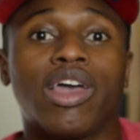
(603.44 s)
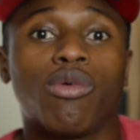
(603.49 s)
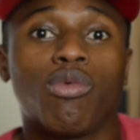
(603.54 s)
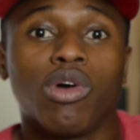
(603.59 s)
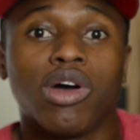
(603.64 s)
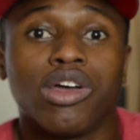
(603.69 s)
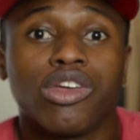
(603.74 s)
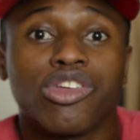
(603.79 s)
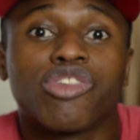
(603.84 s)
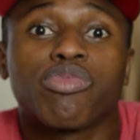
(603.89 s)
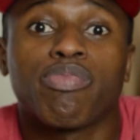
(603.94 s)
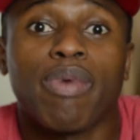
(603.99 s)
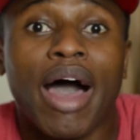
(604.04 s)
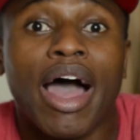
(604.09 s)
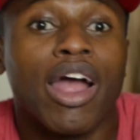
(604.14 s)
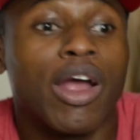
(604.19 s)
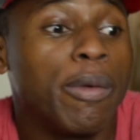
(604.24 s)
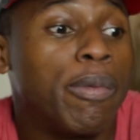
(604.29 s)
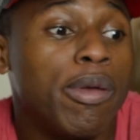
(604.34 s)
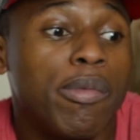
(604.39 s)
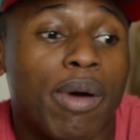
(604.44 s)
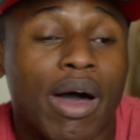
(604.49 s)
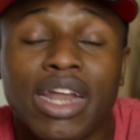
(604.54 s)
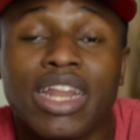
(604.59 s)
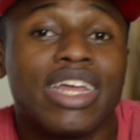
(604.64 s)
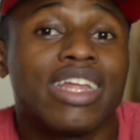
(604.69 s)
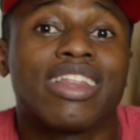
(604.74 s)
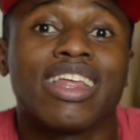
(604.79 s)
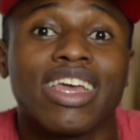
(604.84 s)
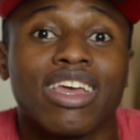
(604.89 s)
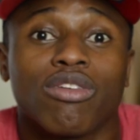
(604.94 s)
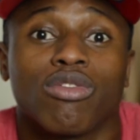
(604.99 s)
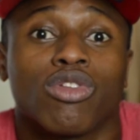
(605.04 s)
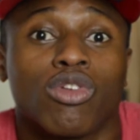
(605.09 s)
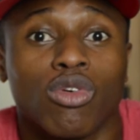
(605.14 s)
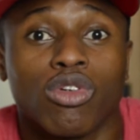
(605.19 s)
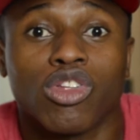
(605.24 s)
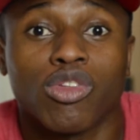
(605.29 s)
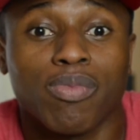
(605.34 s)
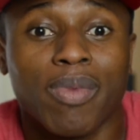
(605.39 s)
it would inspire people. I didn't think it was
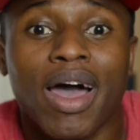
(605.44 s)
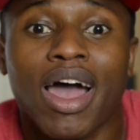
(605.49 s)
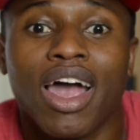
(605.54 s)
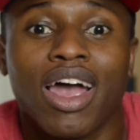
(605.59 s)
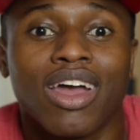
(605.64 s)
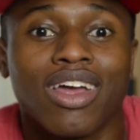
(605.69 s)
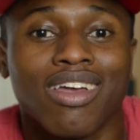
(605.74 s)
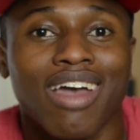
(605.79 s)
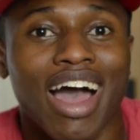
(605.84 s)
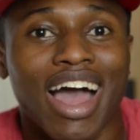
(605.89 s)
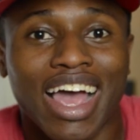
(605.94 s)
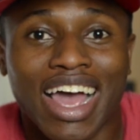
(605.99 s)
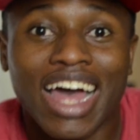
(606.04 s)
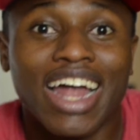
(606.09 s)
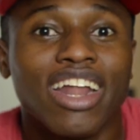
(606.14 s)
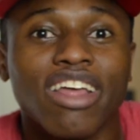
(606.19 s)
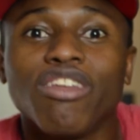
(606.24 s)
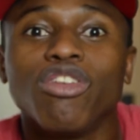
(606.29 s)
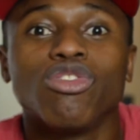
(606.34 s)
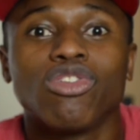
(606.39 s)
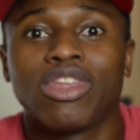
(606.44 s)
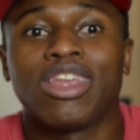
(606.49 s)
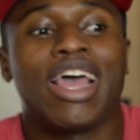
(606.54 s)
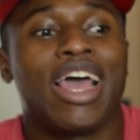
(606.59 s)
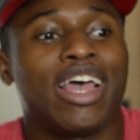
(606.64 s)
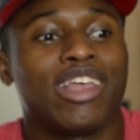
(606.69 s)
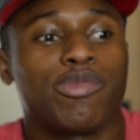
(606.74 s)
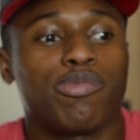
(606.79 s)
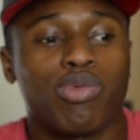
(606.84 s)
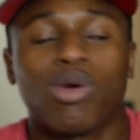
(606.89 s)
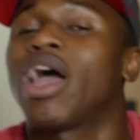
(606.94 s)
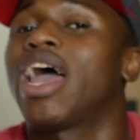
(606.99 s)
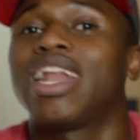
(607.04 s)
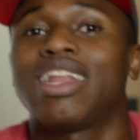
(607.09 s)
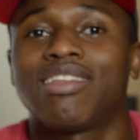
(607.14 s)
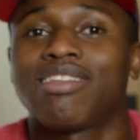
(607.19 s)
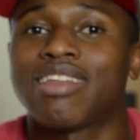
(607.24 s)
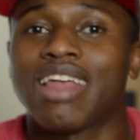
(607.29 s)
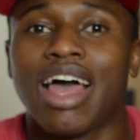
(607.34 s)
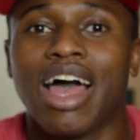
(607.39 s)
gonna inspire. I kind of used it as
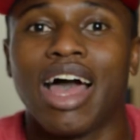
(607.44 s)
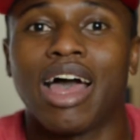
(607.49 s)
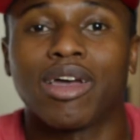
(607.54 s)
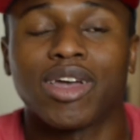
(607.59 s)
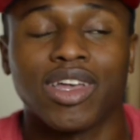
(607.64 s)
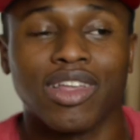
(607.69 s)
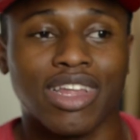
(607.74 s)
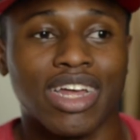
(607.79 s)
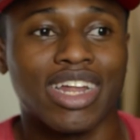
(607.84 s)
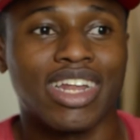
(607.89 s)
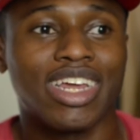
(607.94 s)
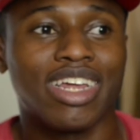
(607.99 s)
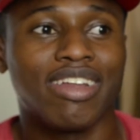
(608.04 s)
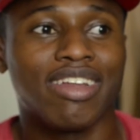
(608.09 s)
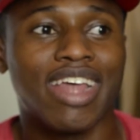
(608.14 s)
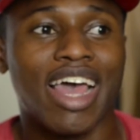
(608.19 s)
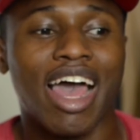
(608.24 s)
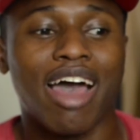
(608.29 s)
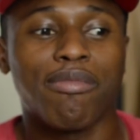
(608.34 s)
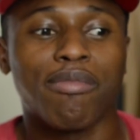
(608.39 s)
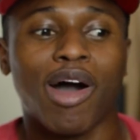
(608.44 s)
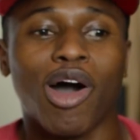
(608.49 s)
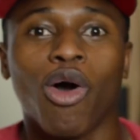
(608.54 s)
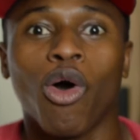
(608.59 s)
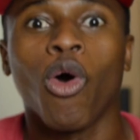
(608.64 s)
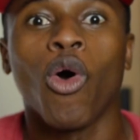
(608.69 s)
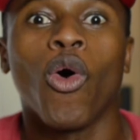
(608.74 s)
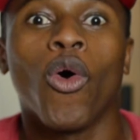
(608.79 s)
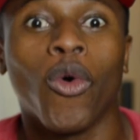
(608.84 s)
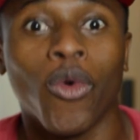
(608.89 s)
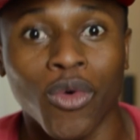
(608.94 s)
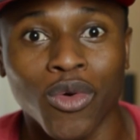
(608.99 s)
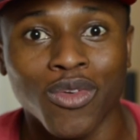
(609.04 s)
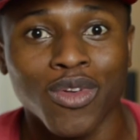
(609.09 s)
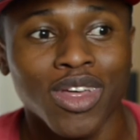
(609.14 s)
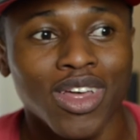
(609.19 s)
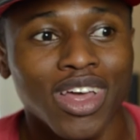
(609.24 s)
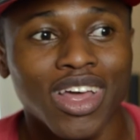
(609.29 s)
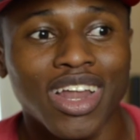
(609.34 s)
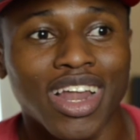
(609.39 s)
practice time because I didn't have my own
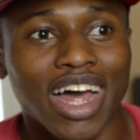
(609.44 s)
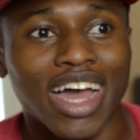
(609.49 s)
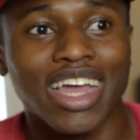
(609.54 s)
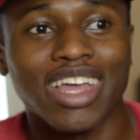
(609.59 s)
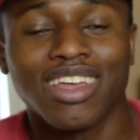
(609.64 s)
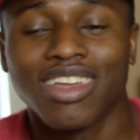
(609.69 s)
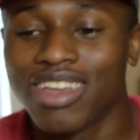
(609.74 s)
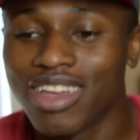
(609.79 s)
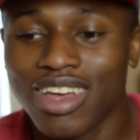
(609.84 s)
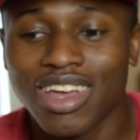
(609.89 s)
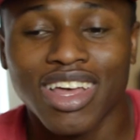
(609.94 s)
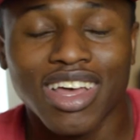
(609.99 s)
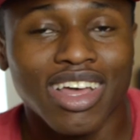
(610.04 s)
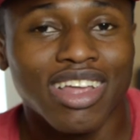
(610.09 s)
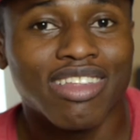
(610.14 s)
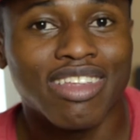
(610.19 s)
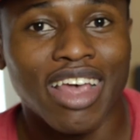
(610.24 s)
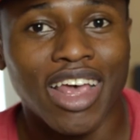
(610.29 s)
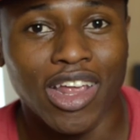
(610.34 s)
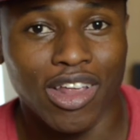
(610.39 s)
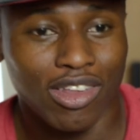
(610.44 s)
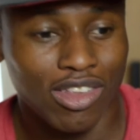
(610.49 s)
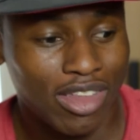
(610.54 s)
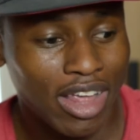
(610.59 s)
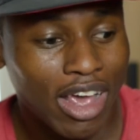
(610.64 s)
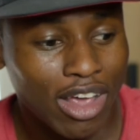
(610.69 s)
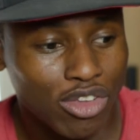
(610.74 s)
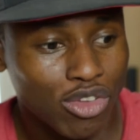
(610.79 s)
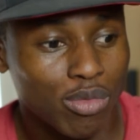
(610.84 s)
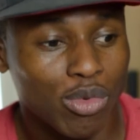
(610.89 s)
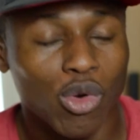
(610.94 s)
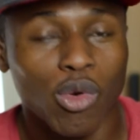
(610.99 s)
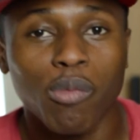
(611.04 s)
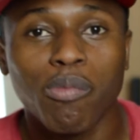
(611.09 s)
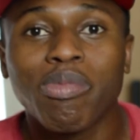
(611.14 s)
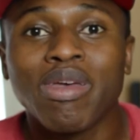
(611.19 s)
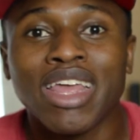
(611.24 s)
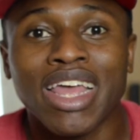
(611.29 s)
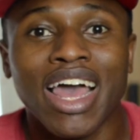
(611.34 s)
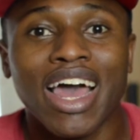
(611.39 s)
like tangible
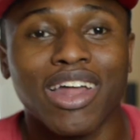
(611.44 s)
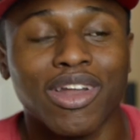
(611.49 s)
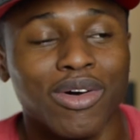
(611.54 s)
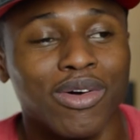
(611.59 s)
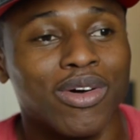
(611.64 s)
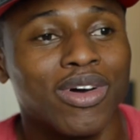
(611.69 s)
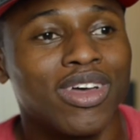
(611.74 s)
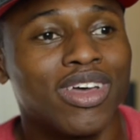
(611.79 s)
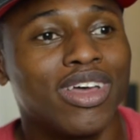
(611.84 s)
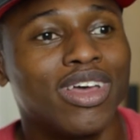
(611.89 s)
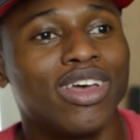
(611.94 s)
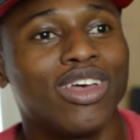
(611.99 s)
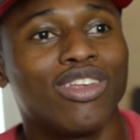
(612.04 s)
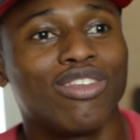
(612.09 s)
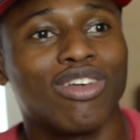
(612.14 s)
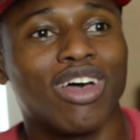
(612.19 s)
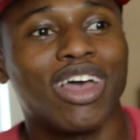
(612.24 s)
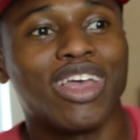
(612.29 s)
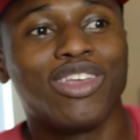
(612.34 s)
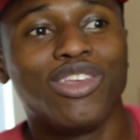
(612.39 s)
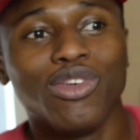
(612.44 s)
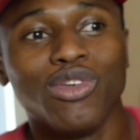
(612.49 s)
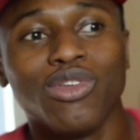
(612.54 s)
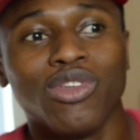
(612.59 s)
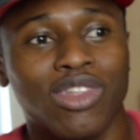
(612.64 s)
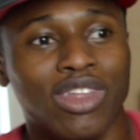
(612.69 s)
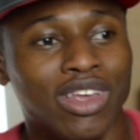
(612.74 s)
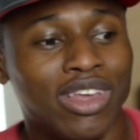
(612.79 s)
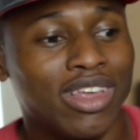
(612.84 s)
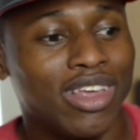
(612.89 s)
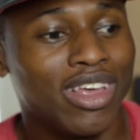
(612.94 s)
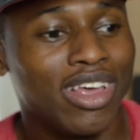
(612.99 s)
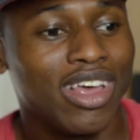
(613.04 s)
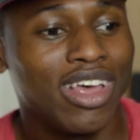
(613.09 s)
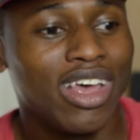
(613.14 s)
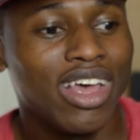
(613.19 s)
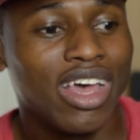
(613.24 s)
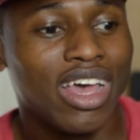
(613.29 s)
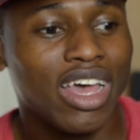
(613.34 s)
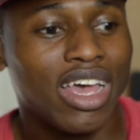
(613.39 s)
piano, so I used it,
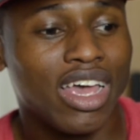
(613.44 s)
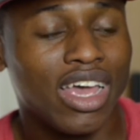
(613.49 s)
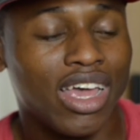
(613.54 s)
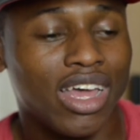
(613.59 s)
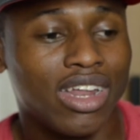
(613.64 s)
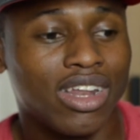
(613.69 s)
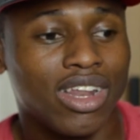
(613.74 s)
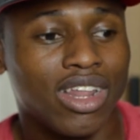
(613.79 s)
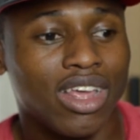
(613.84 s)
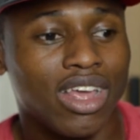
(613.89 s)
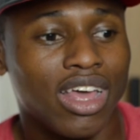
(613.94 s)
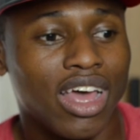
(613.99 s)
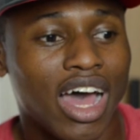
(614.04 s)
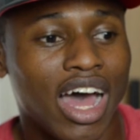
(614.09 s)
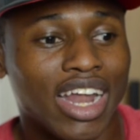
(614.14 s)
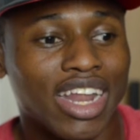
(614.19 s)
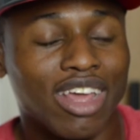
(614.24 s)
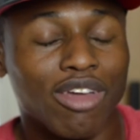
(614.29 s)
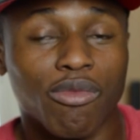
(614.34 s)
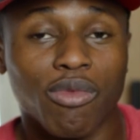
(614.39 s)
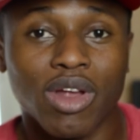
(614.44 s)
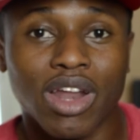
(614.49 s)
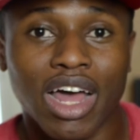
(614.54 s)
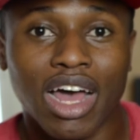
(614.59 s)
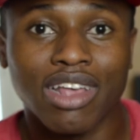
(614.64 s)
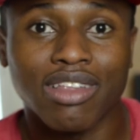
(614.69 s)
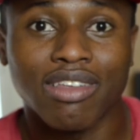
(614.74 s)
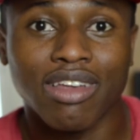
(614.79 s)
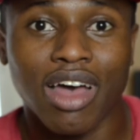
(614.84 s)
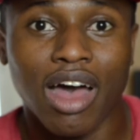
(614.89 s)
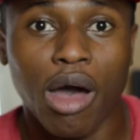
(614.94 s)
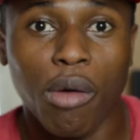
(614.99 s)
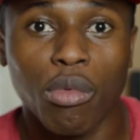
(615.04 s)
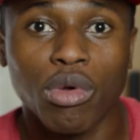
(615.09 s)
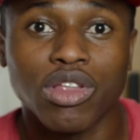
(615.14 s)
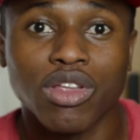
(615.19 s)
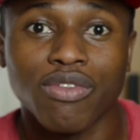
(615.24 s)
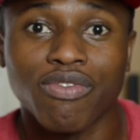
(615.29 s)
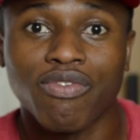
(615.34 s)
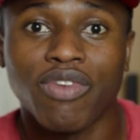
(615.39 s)
and I didn't realize how
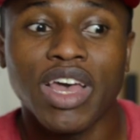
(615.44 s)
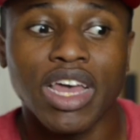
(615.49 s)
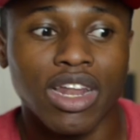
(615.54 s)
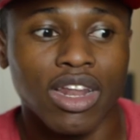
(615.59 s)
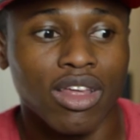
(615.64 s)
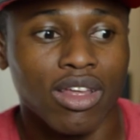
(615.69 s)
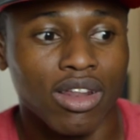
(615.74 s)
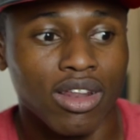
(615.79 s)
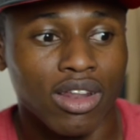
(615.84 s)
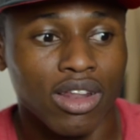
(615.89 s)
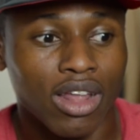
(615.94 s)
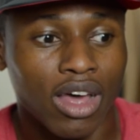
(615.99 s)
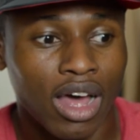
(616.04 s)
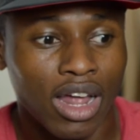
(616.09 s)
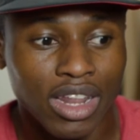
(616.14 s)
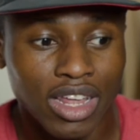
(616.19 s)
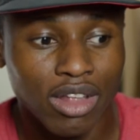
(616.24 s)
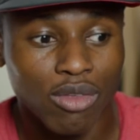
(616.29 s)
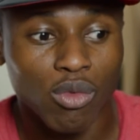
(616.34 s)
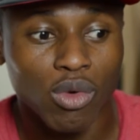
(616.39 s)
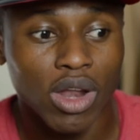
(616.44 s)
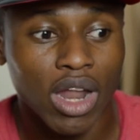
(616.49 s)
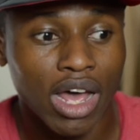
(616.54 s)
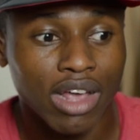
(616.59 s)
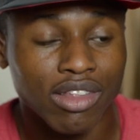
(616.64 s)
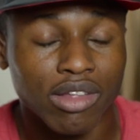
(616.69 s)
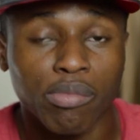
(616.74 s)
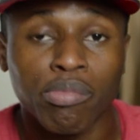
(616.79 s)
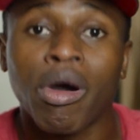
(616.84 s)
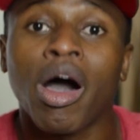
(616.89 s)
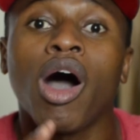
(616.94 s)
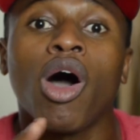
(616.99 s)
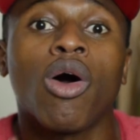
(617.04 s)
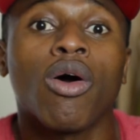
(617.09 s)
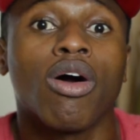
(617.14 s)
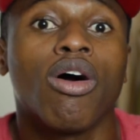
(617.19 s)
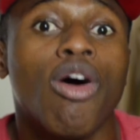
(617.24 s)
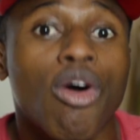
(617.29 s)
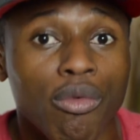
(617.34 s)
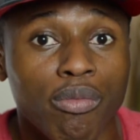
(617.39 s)
much effective. I didn't realize the
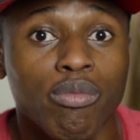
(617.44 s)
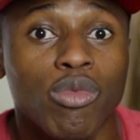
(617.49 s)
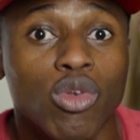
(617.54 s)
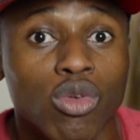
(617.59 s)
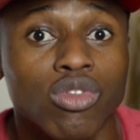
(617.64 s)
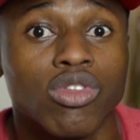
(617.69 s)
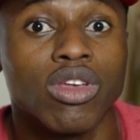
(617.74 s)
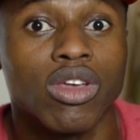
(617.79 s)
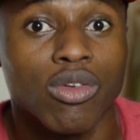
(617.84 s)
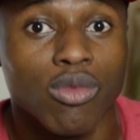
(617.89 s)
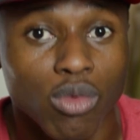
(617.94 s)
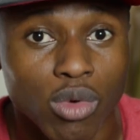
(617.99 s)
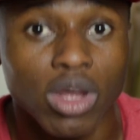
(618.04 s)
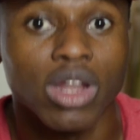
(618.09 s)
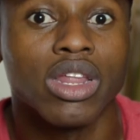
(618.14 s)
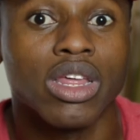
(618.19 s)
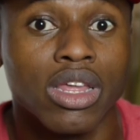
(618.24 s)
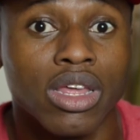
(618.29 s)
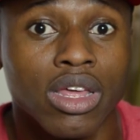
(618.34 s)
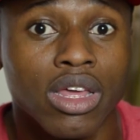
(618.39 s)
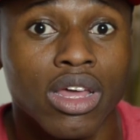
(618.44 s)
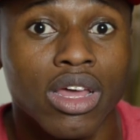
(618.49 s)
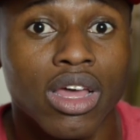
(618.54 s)
power of music really